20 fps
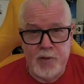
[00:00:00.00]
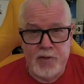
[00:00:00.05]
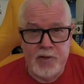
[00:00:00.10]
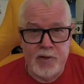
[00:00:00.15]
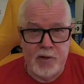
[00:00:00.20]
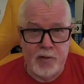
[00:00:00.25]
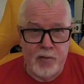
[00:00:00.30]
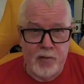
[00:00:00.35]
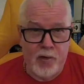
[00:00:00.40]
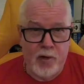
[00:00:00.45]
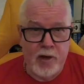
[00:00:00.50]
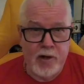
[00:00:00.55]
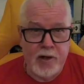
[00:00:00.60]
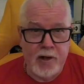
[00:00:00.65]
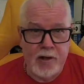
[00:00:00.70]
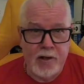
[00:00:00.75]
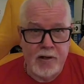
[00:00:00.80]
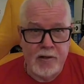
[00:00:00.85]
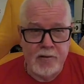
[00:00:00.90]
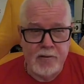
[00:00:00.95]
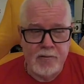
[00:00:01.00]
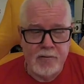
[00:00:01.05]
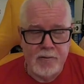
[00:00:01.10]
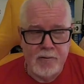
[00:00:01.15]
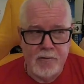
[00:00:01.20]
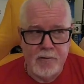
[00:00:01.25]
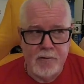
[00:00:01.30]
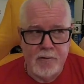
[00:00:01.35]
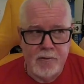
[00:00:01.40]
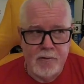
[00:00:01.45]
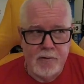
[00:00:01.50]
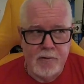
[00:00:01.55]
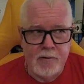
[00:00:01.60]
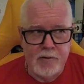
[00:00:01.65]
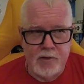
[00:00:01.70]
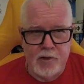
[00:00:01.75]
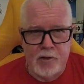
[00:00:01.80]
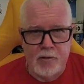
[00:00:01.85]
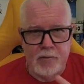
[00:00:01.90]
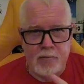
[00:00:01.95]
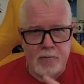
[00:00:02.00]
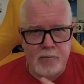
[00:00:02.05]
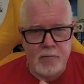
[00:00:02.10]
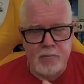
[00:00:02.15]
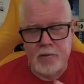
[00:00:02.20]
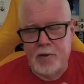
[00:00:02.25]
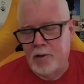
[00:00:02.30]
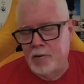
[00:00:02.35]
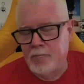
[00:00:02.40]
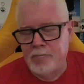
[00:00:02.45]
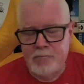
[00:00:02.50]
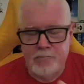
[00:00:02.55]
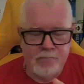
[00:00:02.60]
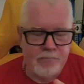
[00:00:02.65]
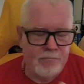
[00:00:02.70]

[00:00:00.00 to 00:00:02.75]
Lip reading: this is on a Friday. So, yeah.